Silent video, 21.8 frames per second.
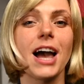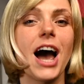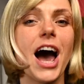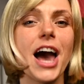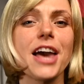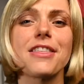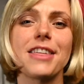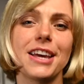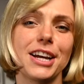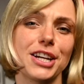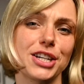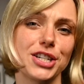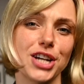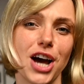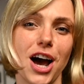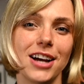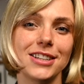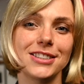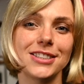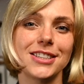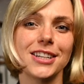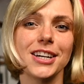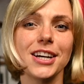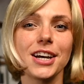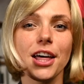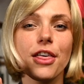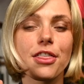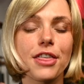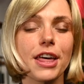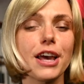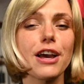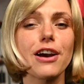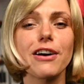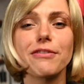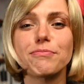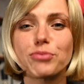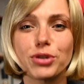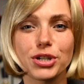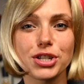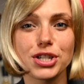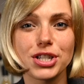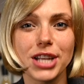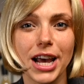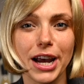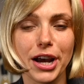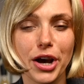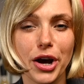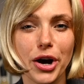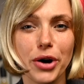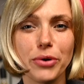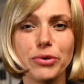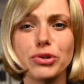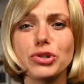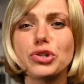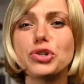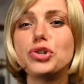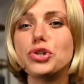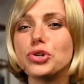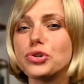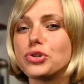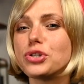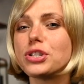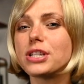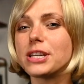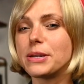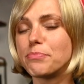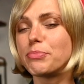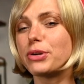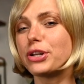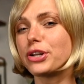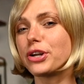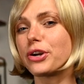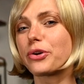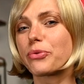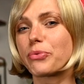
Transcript: I think not. Think of Prosecco, juicy Pinot